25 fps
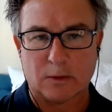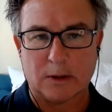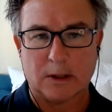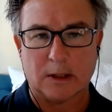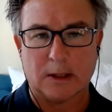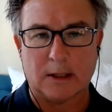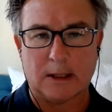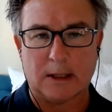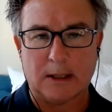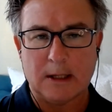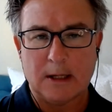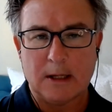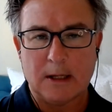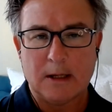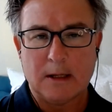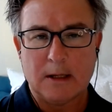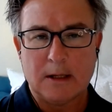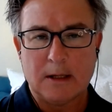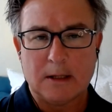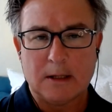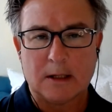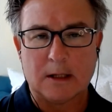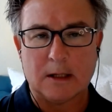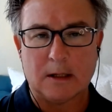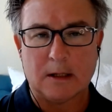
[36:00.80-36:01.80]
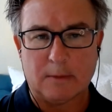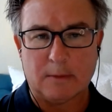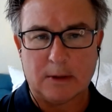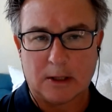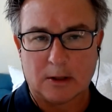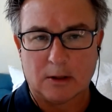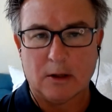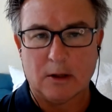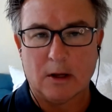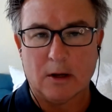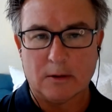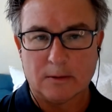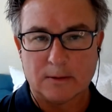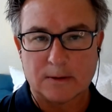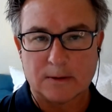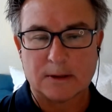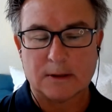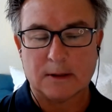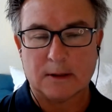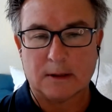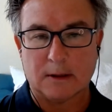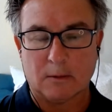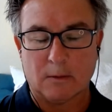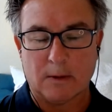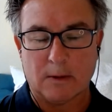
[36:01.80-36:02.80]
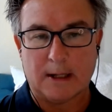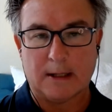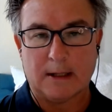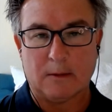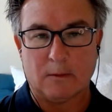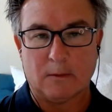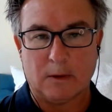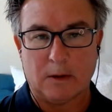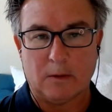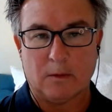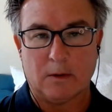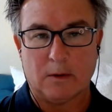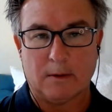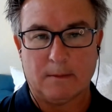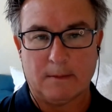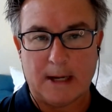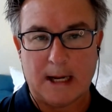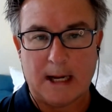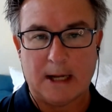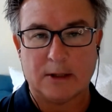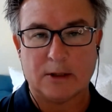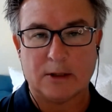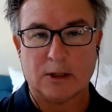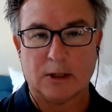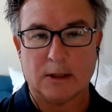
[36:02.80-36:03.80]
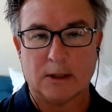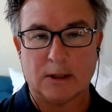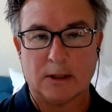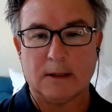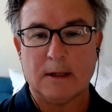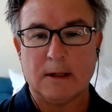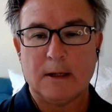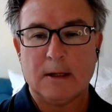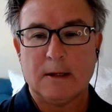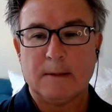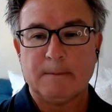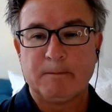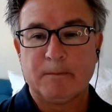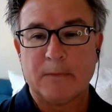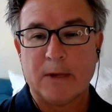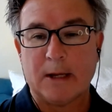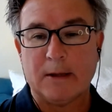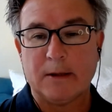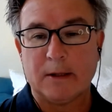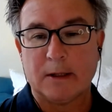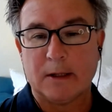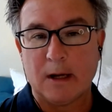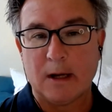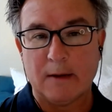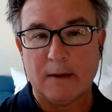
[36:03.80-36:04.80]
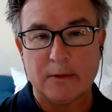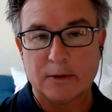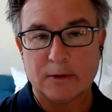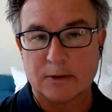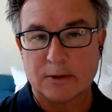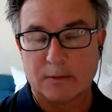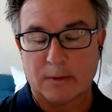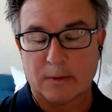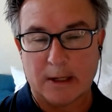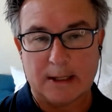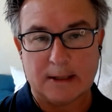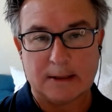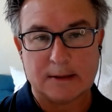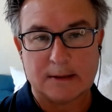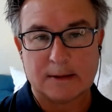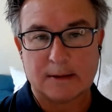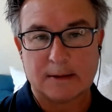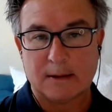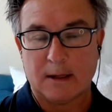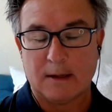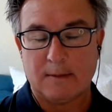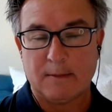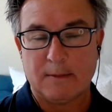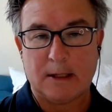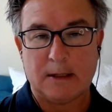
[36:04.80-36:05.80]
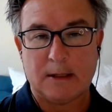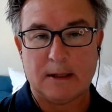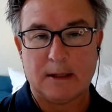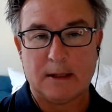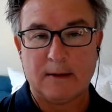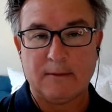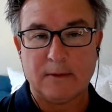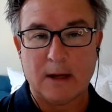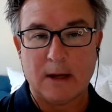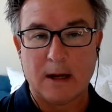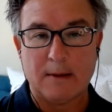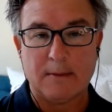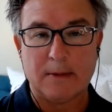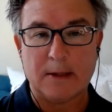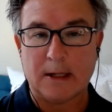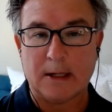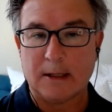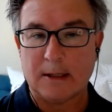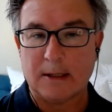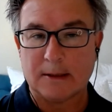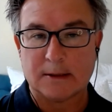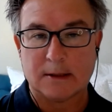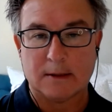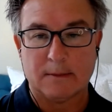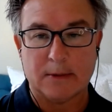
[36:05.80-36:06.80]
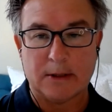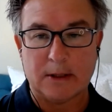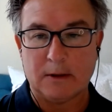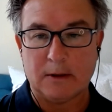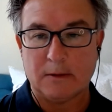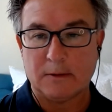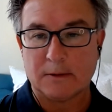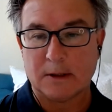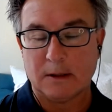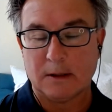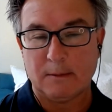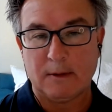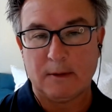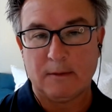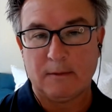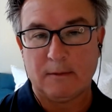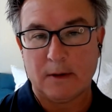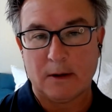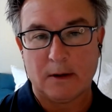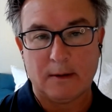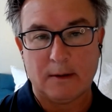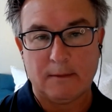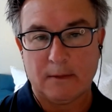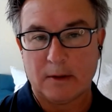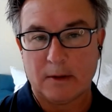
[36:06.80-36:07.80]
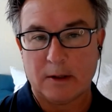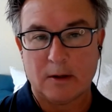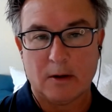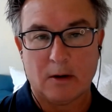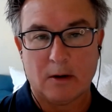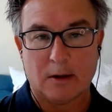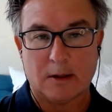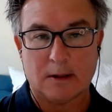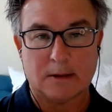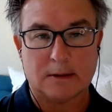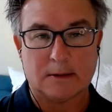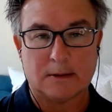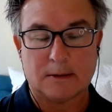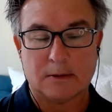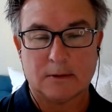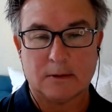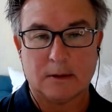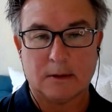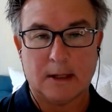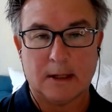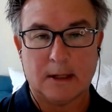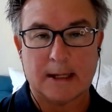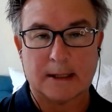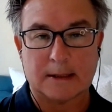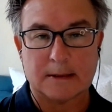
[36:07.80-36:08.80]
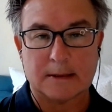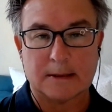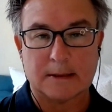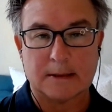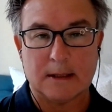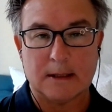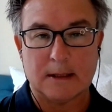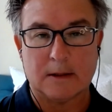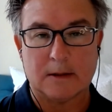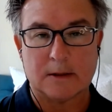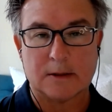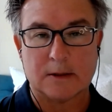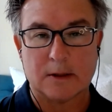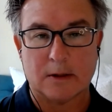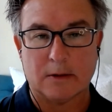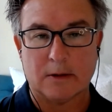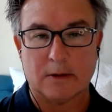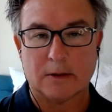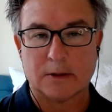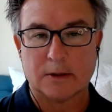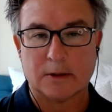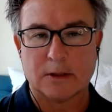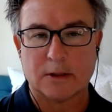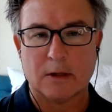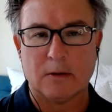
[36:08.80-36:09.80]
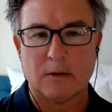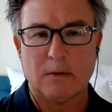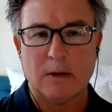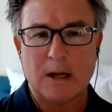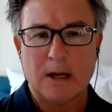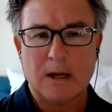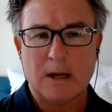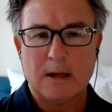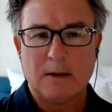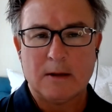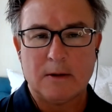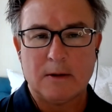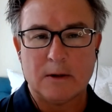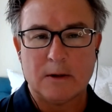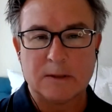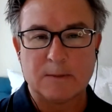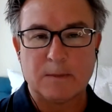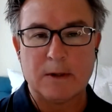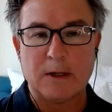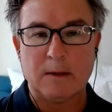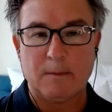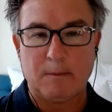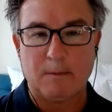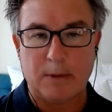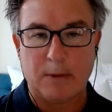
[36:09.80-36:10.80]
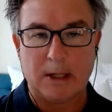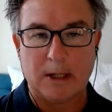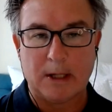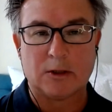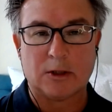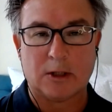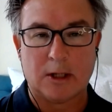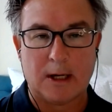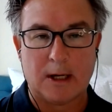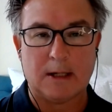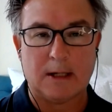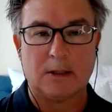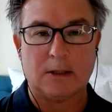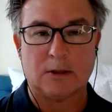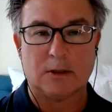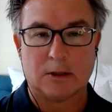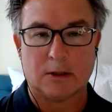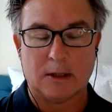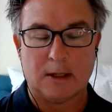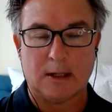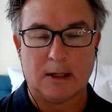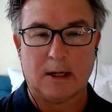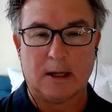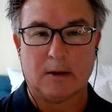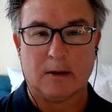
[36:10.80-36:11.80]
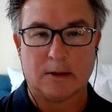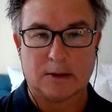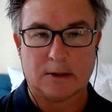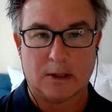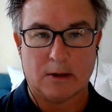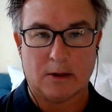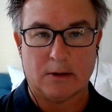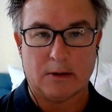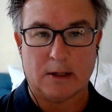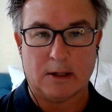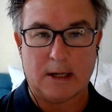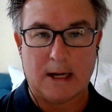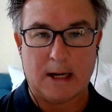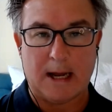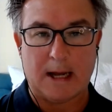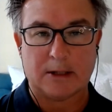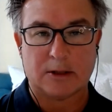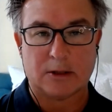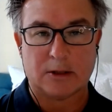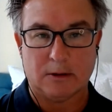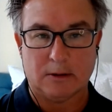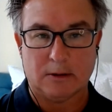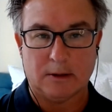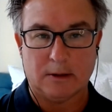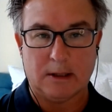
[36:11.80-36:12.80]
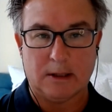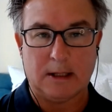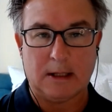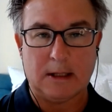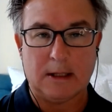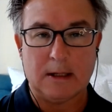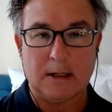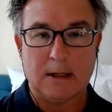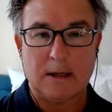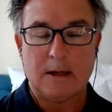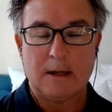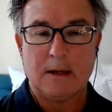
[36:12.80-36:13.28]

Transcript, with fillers: really going to be close in the way that we would imagine. And the governor's race, I mean, they've nominated somebody who's going to be very, very hard to elect in Arizona. So there's been a big change in Arizona nationally.